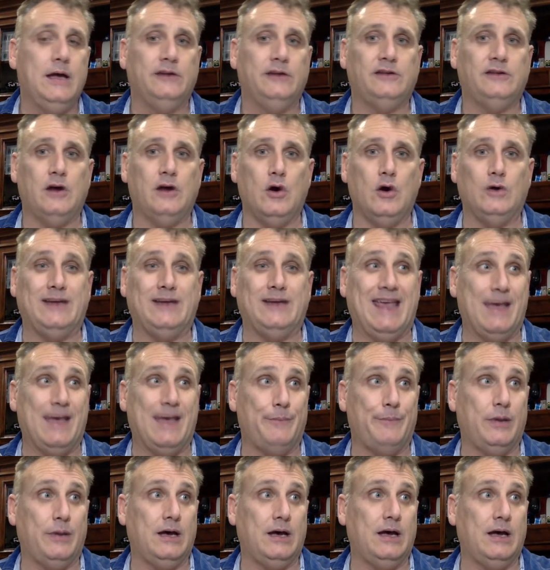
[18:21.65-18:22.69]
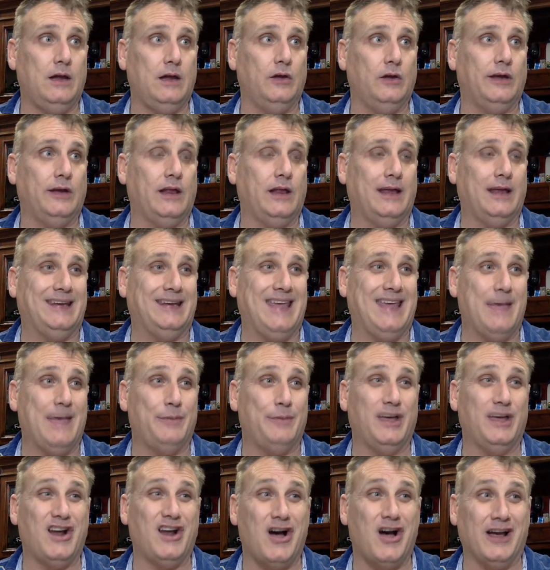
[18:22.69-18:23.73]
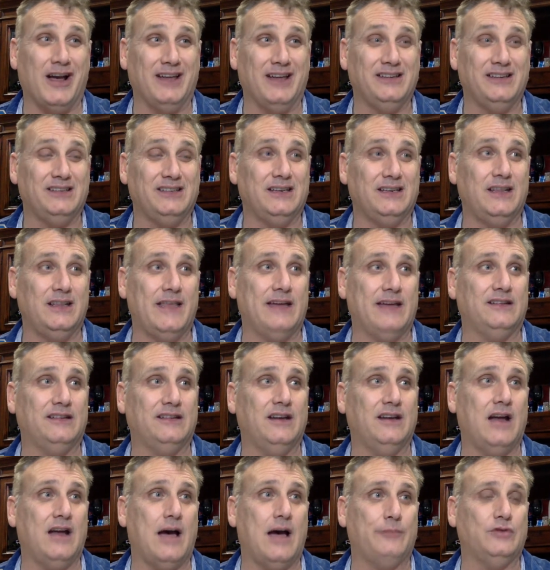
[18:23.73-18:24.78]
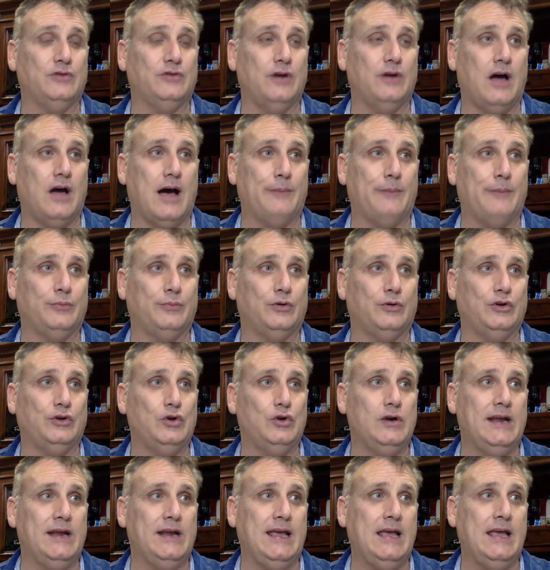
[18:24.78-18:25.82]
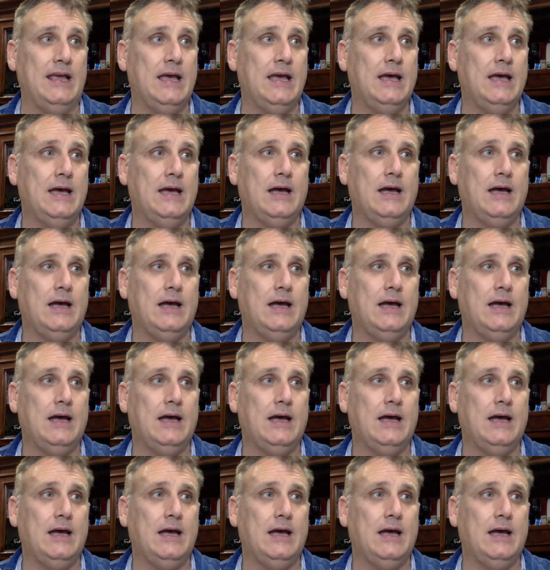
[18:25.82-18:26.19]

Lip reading: So Tampa, looking like Tampa in August. That's an opportunity.